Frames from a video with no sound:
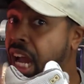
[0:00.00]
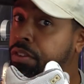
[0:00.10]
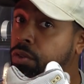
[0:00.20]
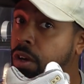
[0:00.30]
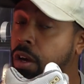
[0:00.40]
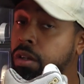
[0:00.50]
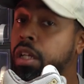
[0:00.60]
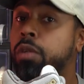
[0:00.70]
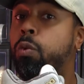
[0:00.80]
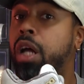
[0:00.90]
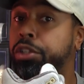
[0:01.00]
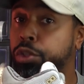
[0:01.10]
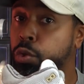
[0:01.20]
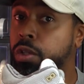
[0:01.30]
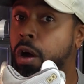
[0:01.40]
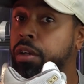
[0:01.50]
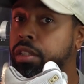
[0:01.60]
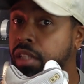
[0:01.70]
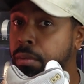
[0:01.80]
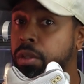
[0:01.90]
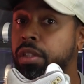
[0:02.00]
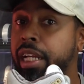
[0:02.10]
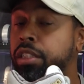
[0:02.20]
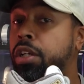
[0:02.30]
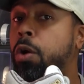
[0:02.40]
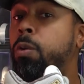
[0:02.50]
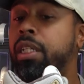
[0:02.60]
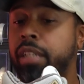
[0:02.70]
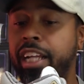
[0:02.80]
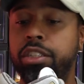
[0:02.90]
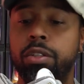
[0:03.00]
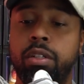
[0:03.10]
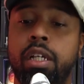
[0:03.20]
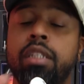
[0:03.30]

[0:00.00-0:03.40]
after all, while the shoes are similar in tone and nature,